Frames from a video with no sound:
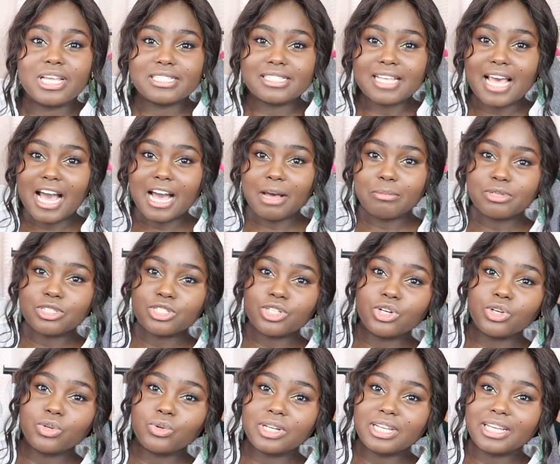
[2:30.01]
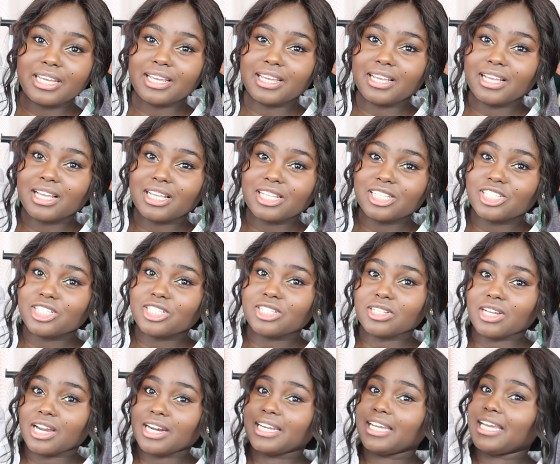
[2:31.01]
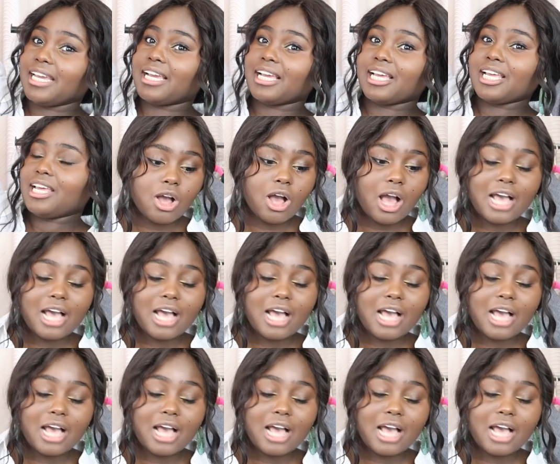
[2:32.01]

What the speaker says: It's absolutely stunning.